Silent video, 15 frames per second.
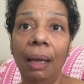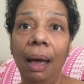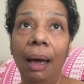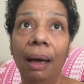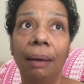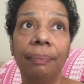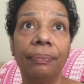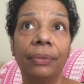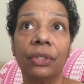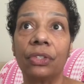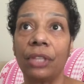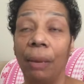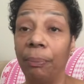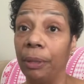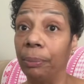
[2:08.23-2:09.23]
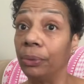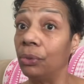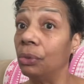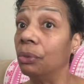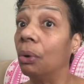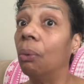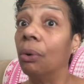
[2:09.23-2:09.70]
Some people
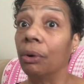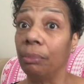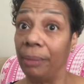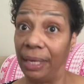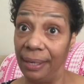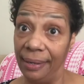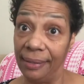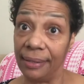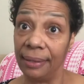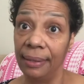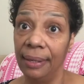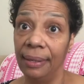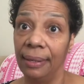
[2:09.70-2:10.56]
do corn minis.